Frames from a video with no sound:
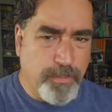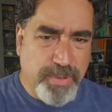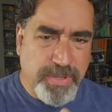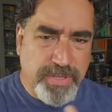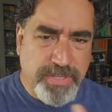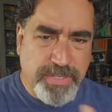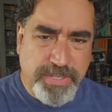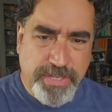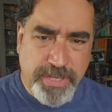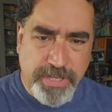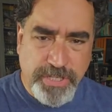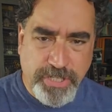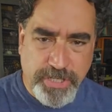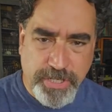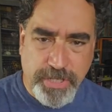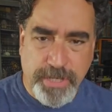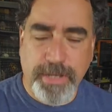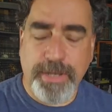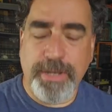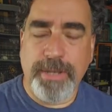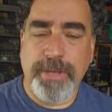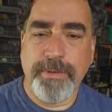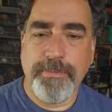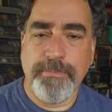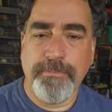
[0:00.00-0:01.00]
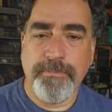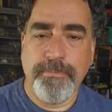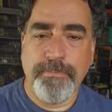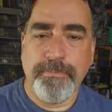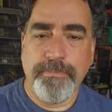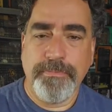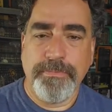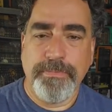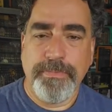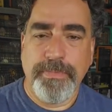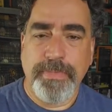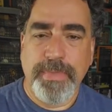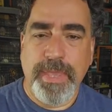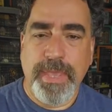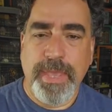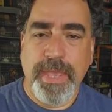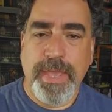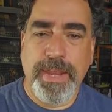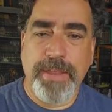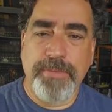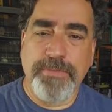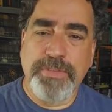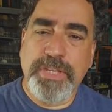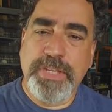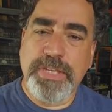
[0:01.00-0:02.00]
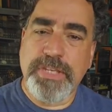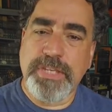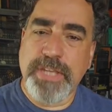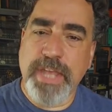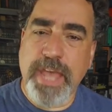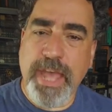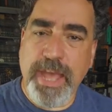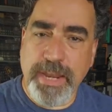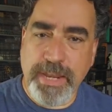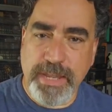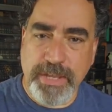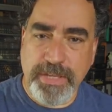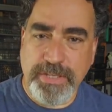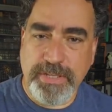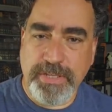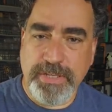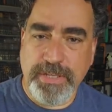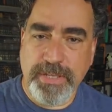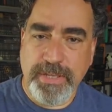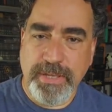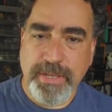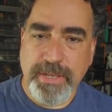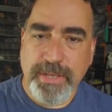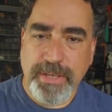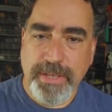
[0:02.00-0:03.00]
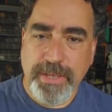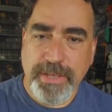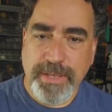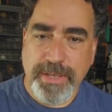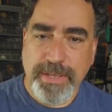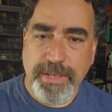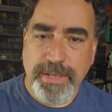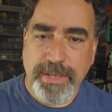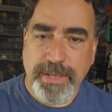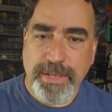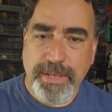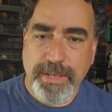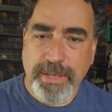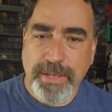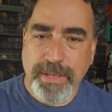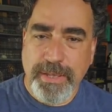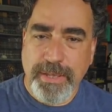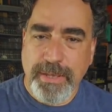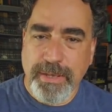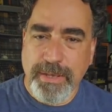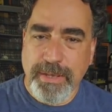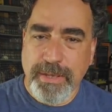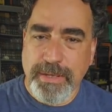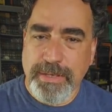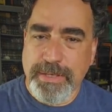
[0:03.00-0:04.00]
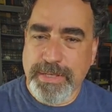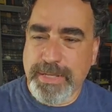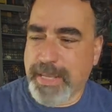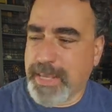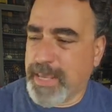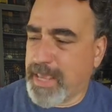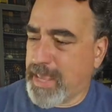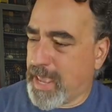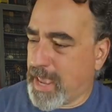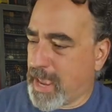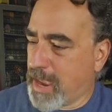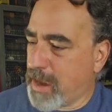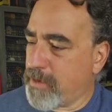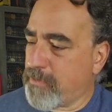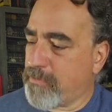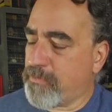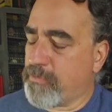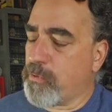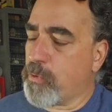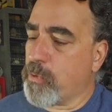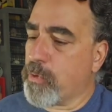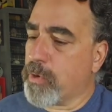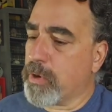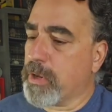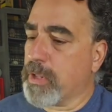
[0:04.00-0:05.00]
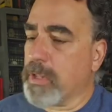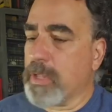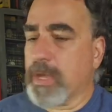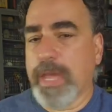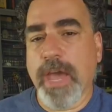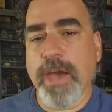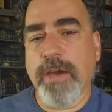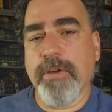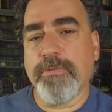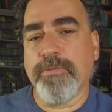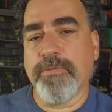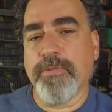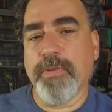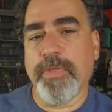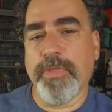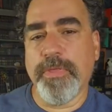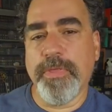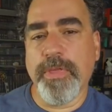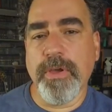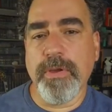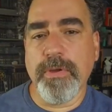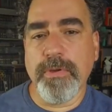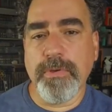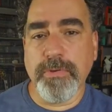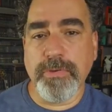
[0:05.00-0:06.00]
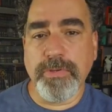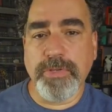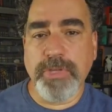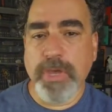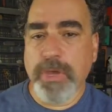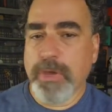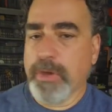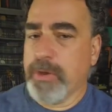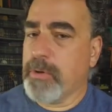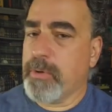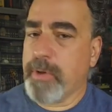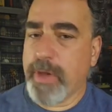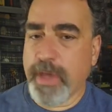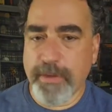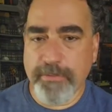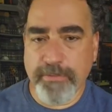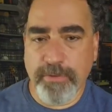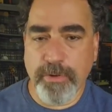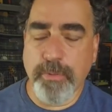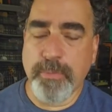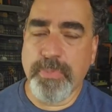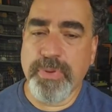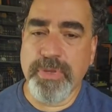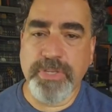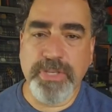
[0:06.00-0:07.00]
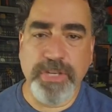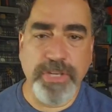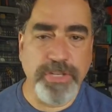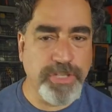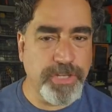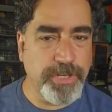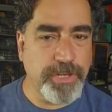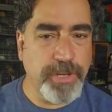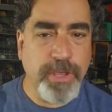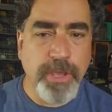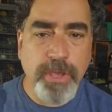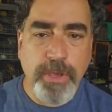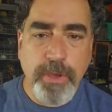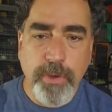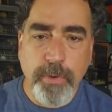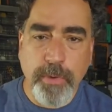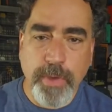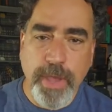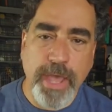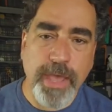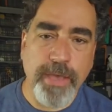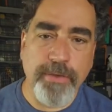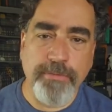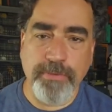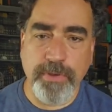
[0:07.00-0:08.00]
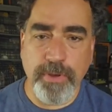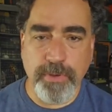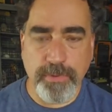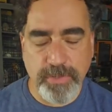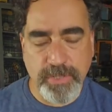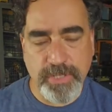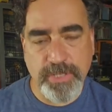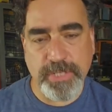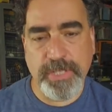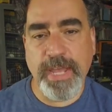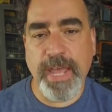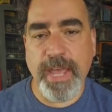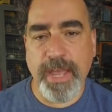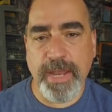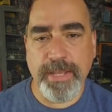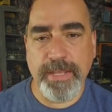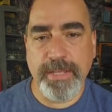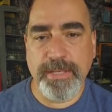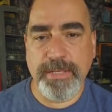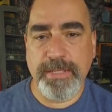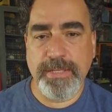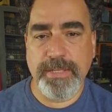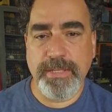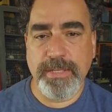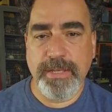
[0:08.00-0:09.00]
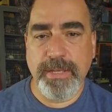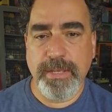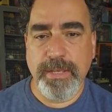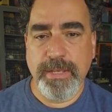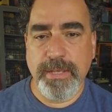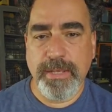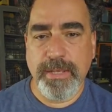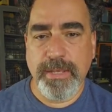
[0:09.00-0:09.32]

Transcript: a position and have status, to care for and look out for those who have no position, who have no status.